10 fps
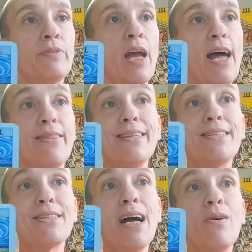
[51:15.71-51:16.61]
And this
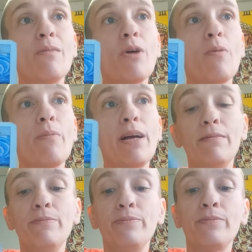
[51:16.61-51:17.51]
tower moment
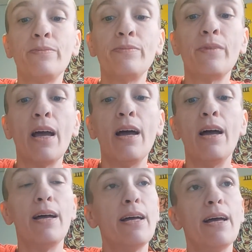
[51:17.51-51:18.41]

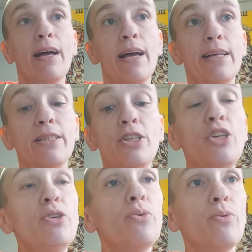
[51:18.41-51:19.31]
is
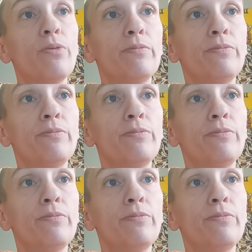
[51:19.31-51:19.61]
you,